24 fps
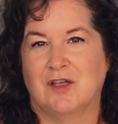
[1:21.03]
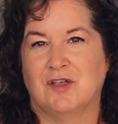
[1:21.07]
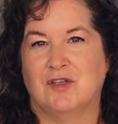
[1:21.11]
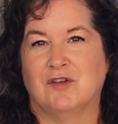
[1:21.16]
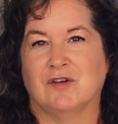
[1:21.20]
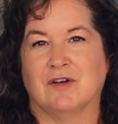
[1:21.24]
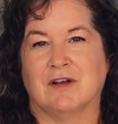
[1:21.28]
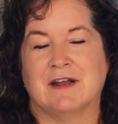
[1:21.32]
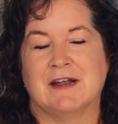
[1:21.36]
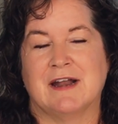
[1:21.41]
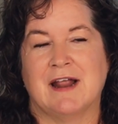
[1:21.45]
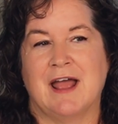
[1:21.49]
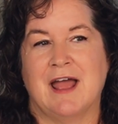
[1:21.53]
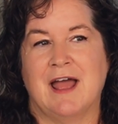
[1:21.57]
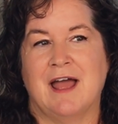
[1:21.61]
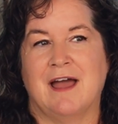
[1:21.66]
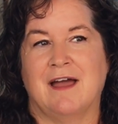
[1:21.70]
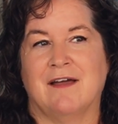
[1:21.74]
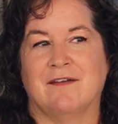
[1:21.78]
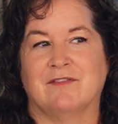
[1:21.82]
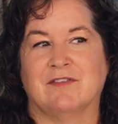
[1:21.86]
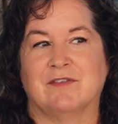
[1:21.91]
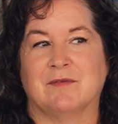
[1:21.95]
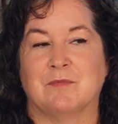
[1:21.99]
You're gonna
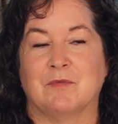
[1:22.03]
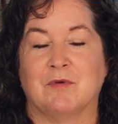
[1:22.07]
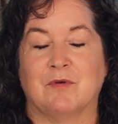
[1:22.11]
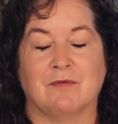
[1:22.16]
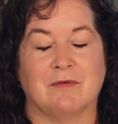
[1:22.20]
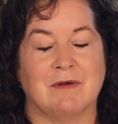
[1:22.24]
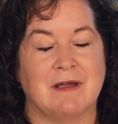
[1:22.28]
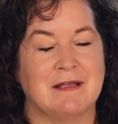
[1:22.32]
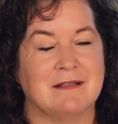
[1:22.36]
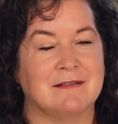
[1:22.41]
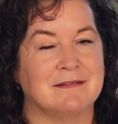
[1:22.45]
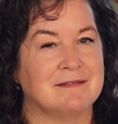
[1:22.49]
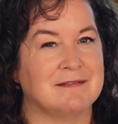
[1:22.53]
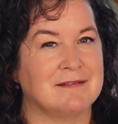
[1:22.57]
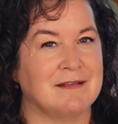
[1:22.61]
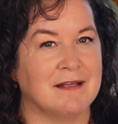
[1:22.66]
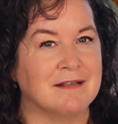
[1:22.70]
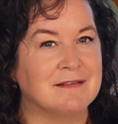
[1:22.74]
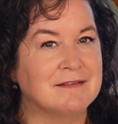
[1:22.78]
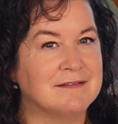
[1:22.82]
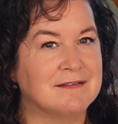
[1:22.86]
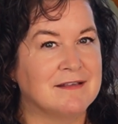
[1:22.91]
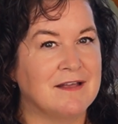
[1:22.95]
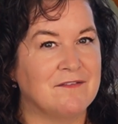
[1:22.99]
have some great
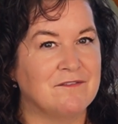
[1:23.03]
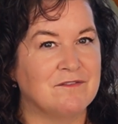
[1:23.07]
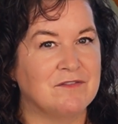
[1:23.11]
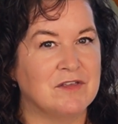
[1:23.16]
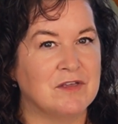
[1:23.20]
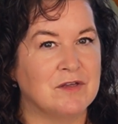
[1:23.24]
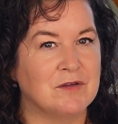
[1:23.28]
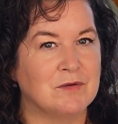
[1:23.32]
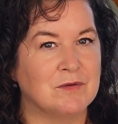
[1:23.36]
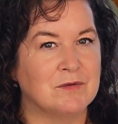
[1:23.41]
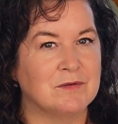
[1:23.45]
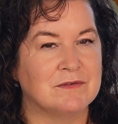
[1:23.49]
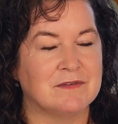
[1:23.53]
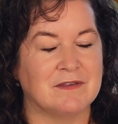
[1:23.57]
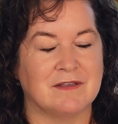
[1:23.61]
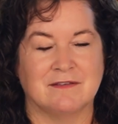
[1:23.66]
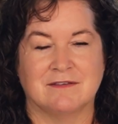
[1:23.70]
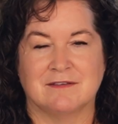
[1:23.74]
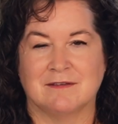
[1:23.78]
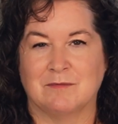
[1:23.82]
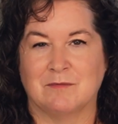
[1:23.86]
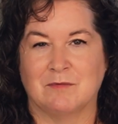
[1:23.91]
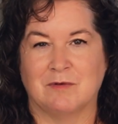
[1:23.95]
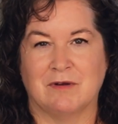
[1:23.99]
sunset views
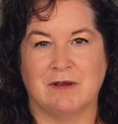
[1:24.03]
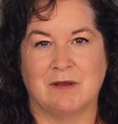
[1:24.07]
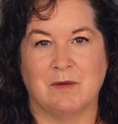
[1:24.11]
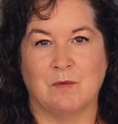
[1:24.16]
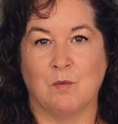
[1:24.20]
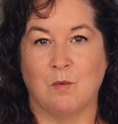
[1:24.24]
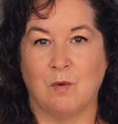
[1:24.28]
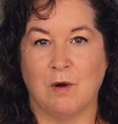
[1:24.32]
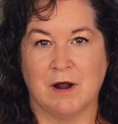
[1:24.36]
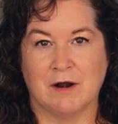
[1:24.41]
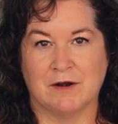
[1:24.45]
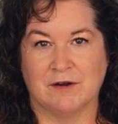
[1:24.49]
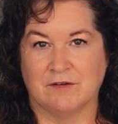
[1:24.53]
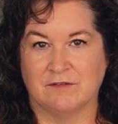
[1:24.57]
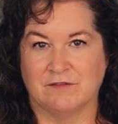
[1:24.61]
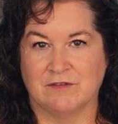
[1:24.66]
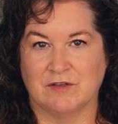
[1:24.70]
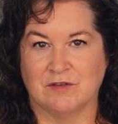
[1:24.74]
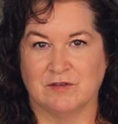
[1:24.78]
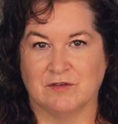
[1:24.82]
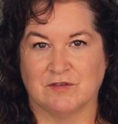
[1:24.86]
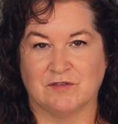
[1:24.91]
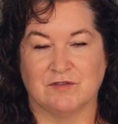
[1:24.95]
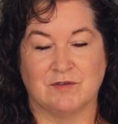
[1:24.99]
and some great water
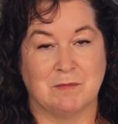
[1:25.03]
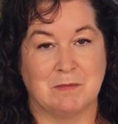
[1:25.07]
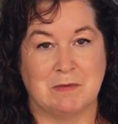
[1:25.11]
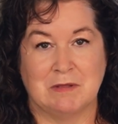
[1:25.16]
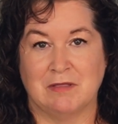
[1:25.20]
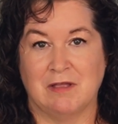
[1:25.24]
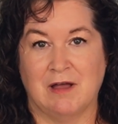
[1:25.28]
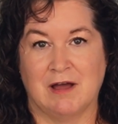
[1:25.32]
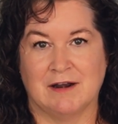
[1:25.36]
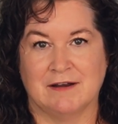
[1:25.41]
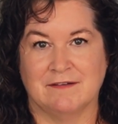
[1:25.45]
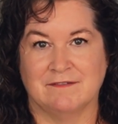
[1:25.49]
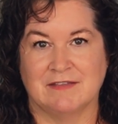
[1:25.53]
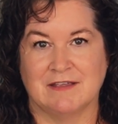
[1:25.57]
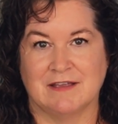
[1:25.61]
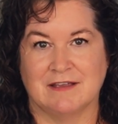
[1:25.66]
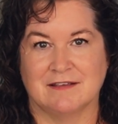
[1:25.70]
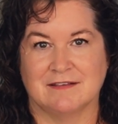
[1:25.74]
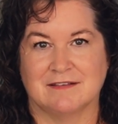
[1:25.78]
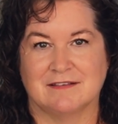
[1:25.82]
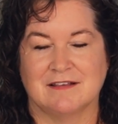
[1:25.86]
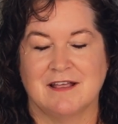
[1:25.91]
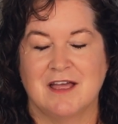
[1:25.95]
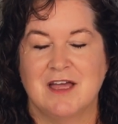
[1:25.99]
views from a lot of
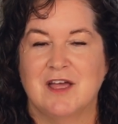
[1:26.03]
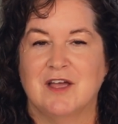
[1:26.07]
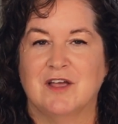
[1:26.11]
these.